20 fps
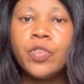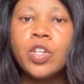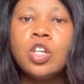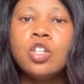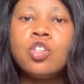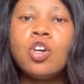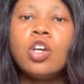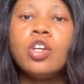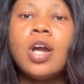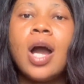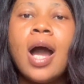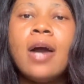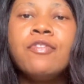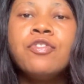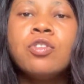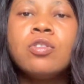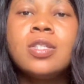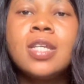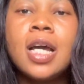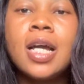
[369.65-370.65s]
So you
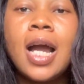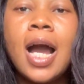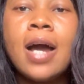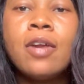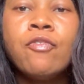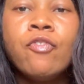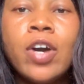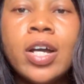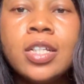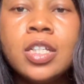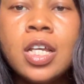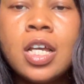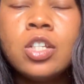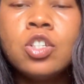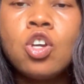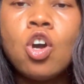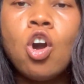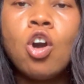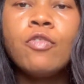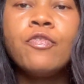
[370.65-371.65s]
have to take
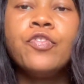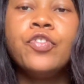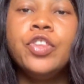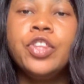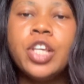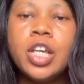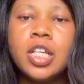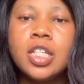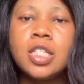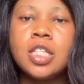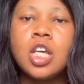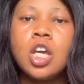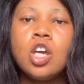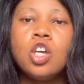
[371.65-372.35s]
advantage of this.